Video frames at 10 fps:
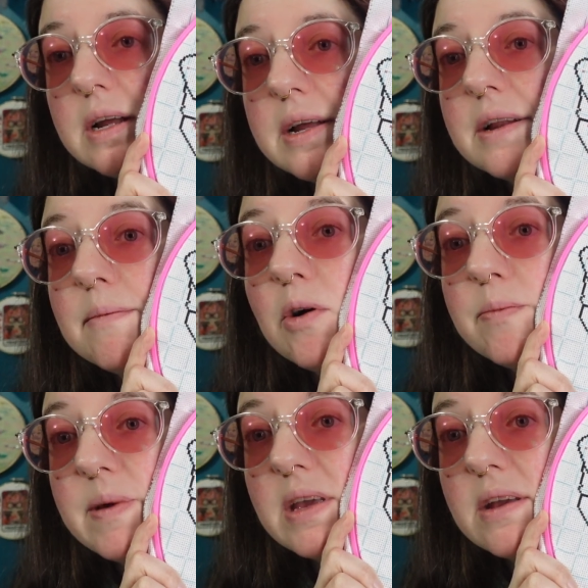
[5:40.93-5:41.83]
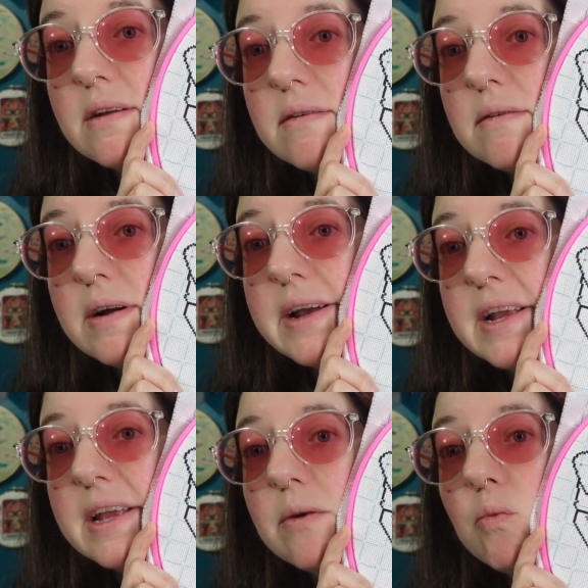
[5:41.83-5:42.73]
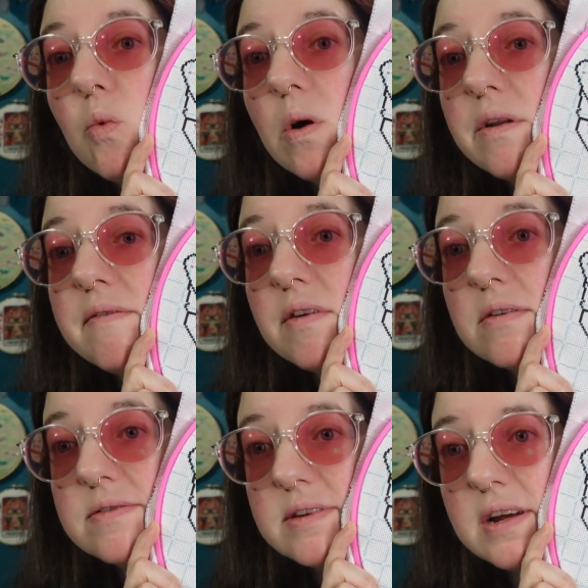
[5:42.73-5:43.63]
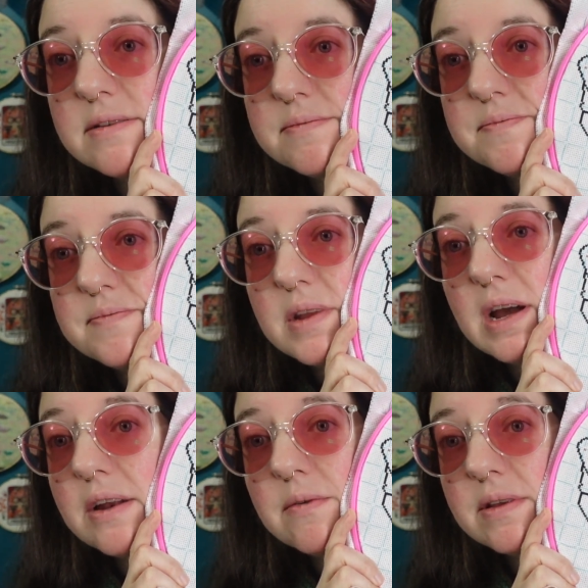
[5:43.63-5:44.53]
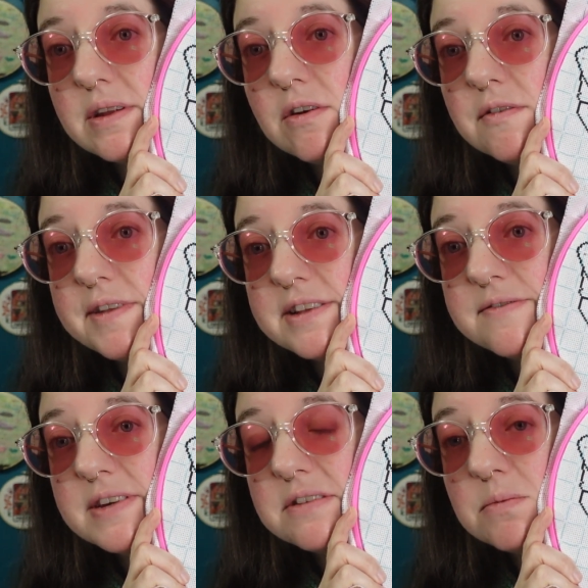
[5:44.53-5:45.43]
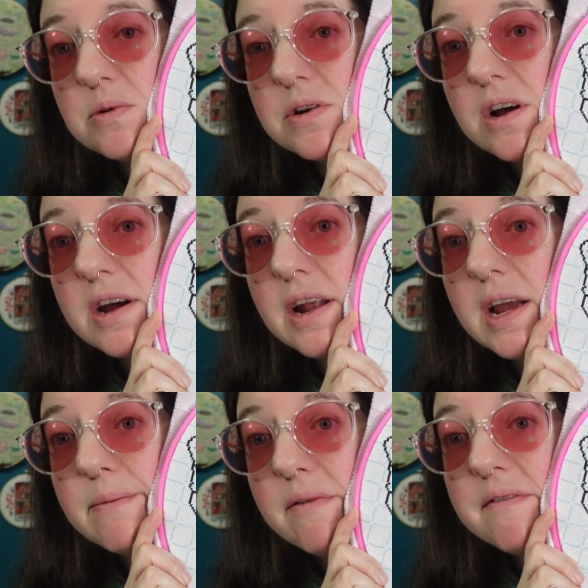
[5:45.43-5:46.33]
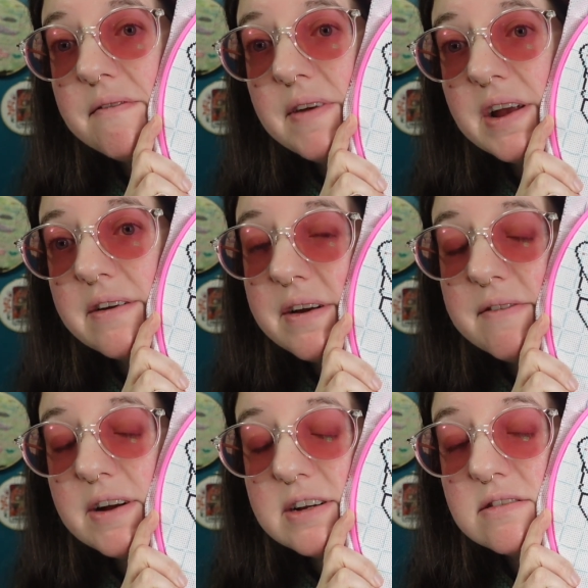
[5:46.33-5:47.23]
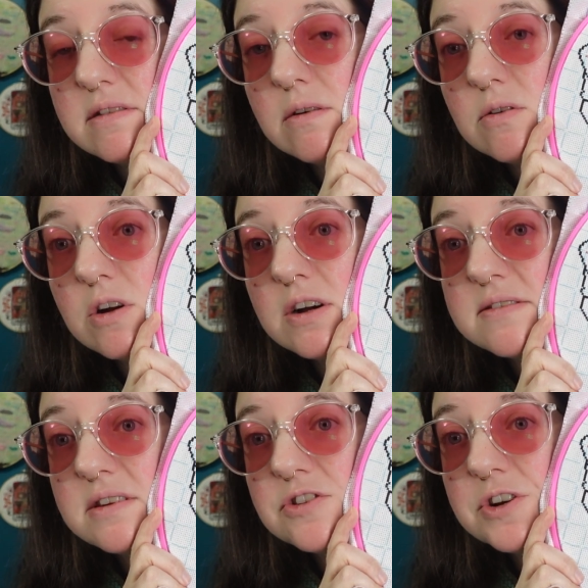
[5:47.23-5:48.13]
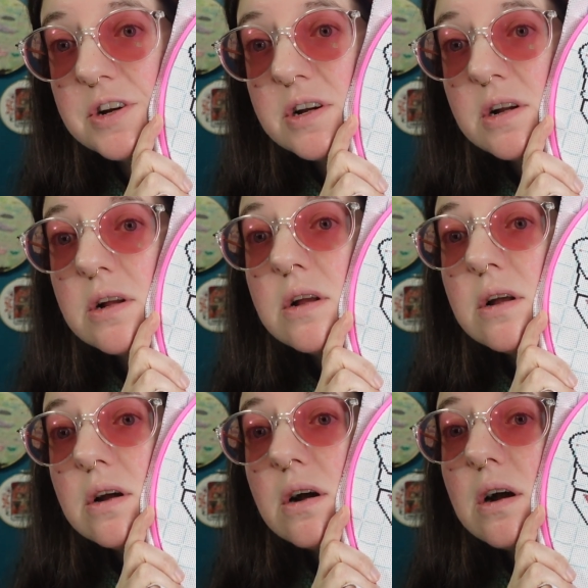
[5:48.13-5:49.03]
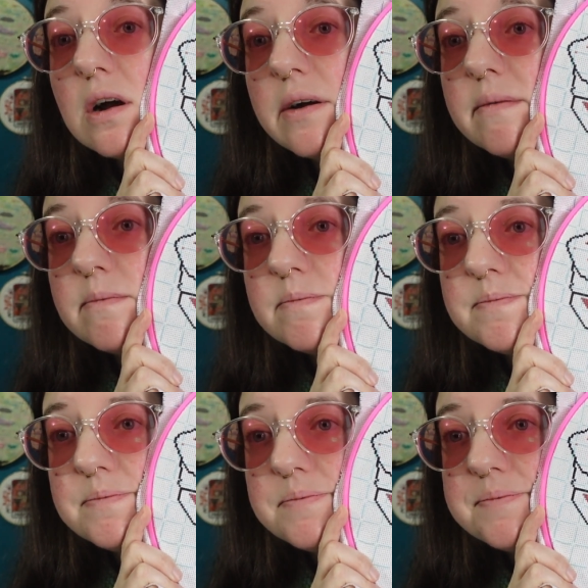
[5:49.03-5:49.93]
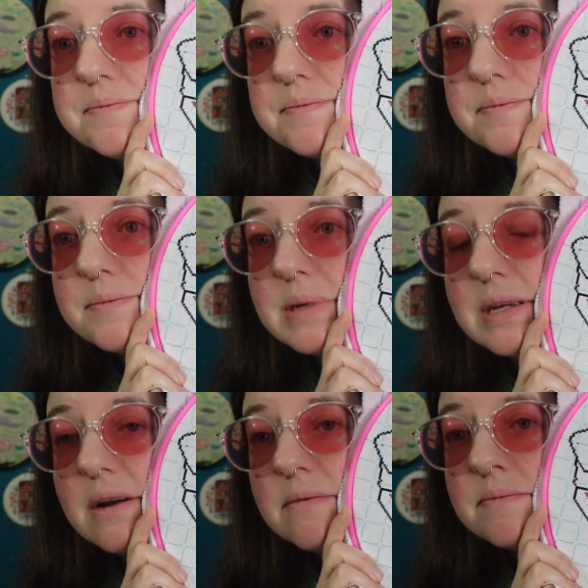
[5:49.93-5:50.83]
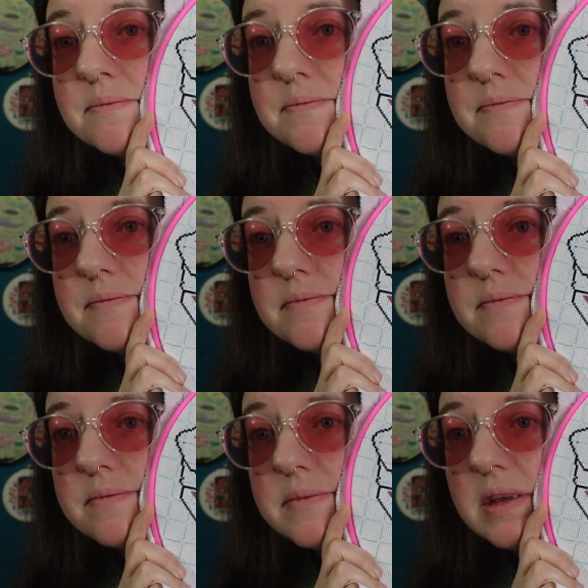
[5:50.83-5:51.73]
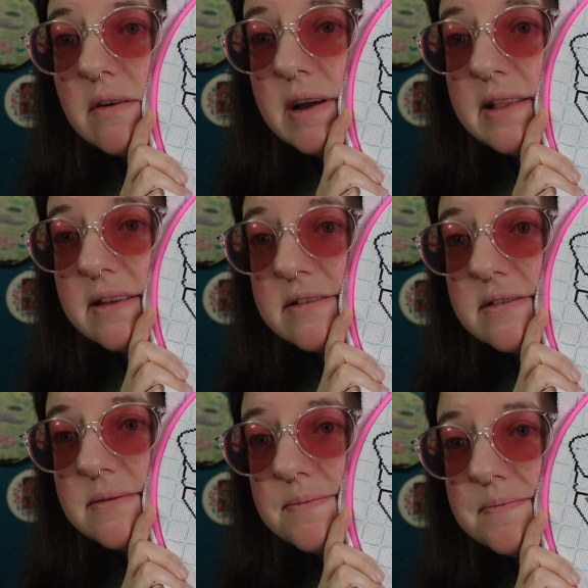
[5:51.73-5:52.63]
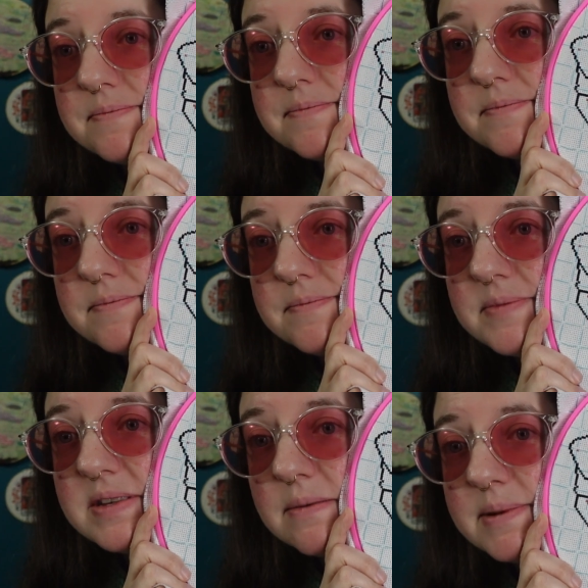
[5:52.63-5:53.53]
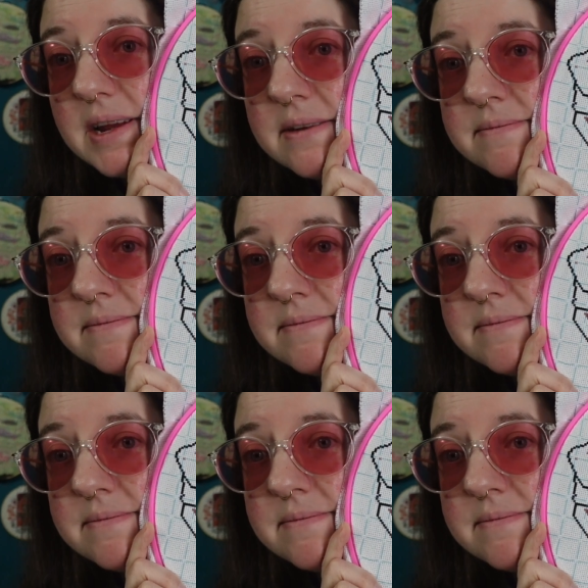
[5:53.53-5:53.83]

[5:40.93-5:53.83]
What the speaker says: And I'm hoping I can get one of those done. I don't really know if that's feasible or not. I'm a very, very slow cross-stitcher. But yeah, he'll get this someday.